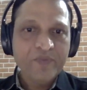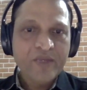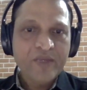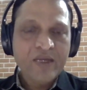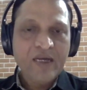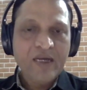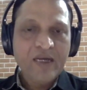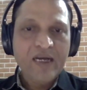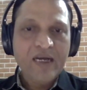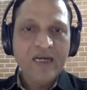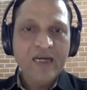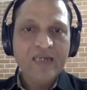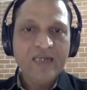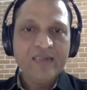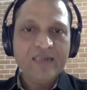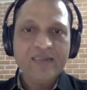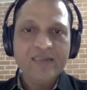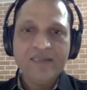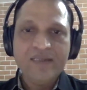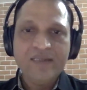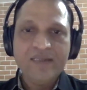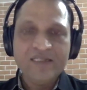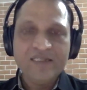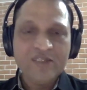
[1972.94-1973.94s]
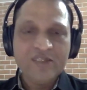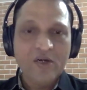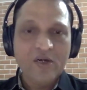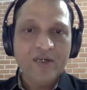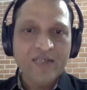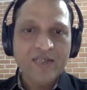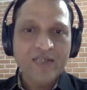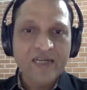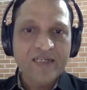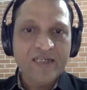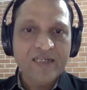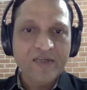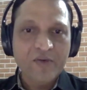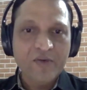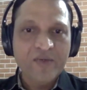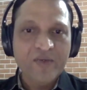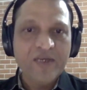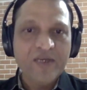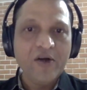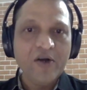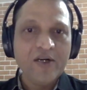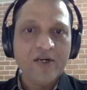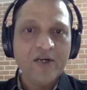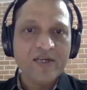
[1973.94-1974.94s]
And it's not that, you know,
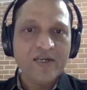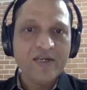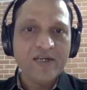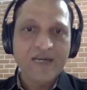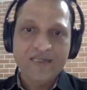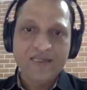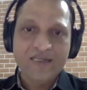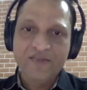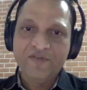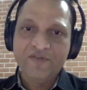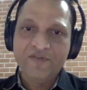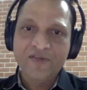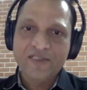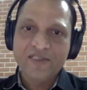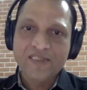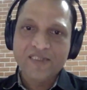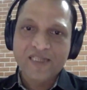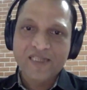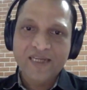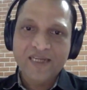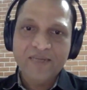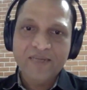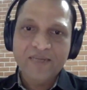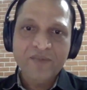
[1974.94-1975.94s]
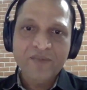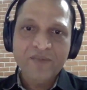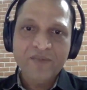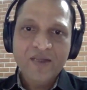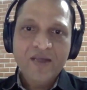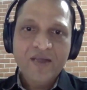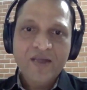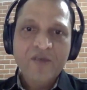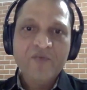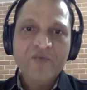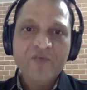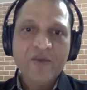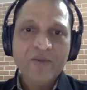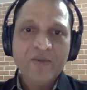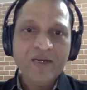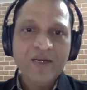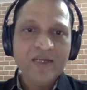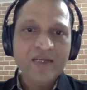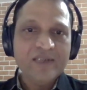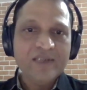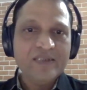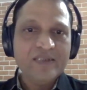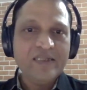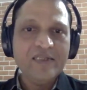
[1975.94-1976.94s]
we got it right the first time. We have
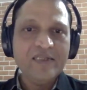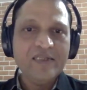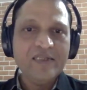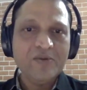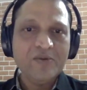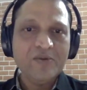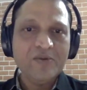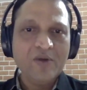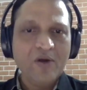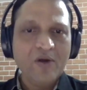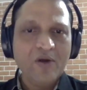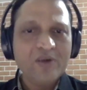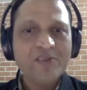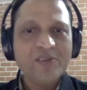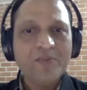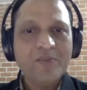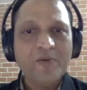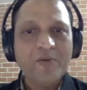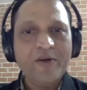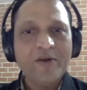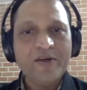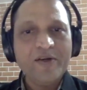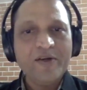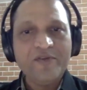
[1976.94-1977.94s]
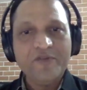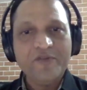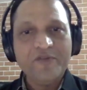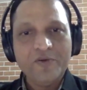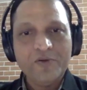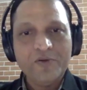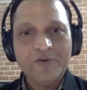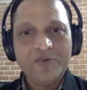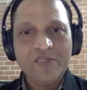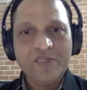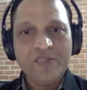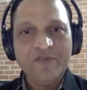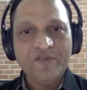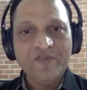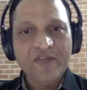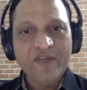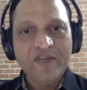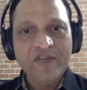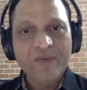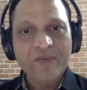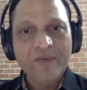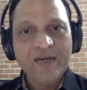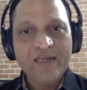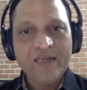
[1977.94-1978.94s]
been listening to lots of point of views and
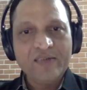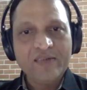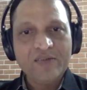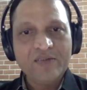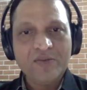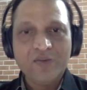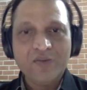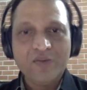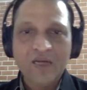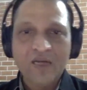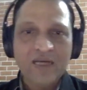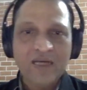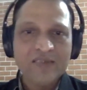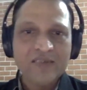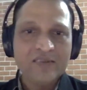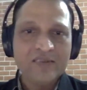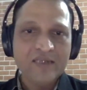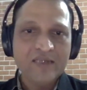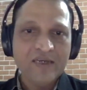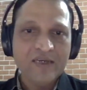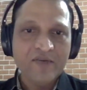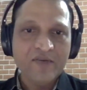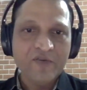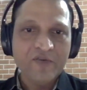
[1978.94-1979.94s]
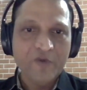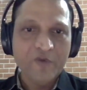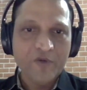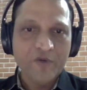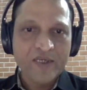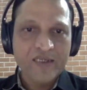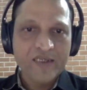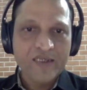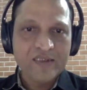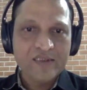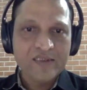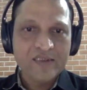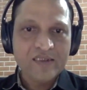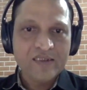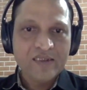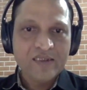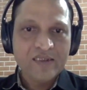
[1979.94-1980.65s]
feedbacks through the last 3 to 4 years.